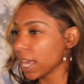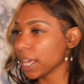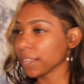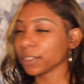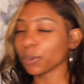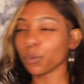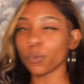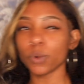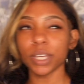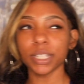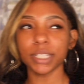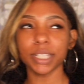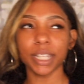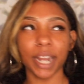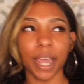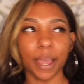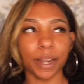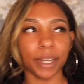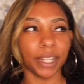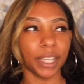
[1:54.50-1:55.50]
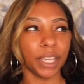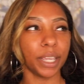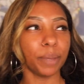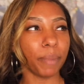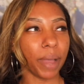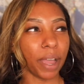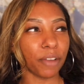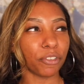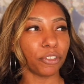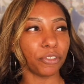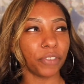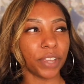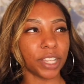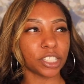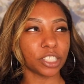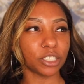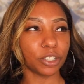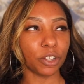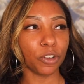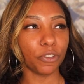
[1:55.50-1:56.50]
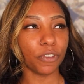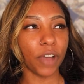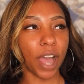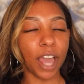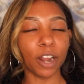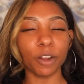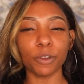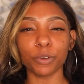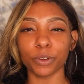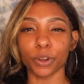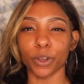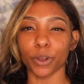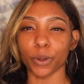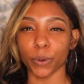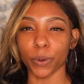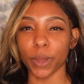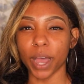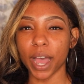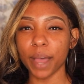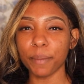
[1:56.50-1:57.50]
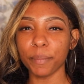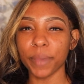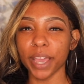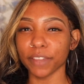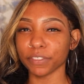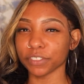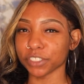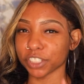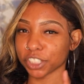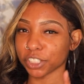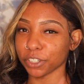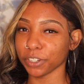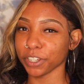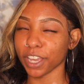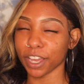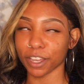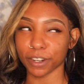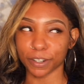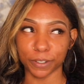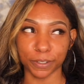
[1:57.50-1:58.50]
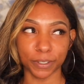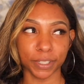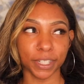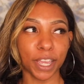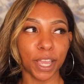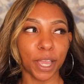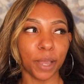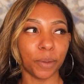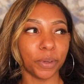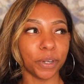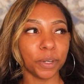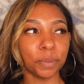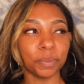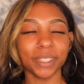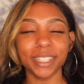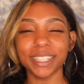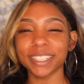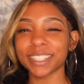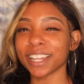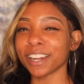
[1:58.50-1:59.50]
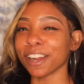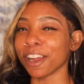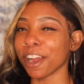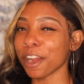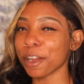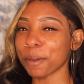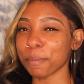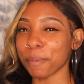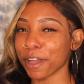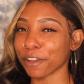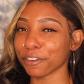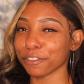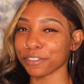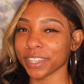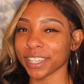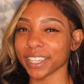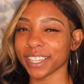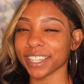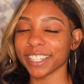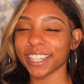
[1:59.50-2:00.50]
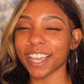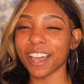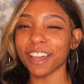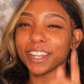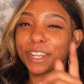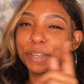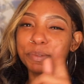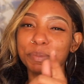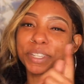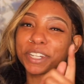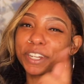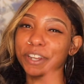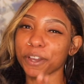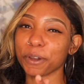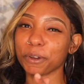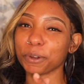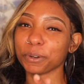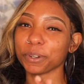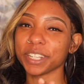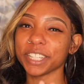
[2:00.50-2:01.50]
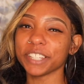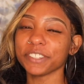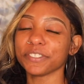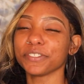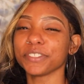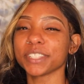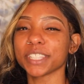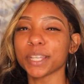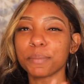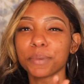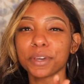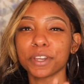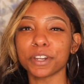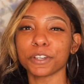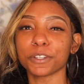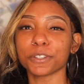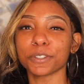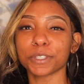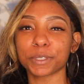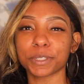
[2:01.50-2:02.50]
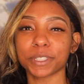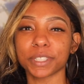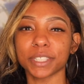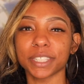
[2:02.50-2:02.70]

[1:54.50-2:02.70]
the ones that I did buy from Fashion Nova, I don't know, I'm gonna have to show y'all those, but them things kind of hurt my feet. Y'all let me know if some of those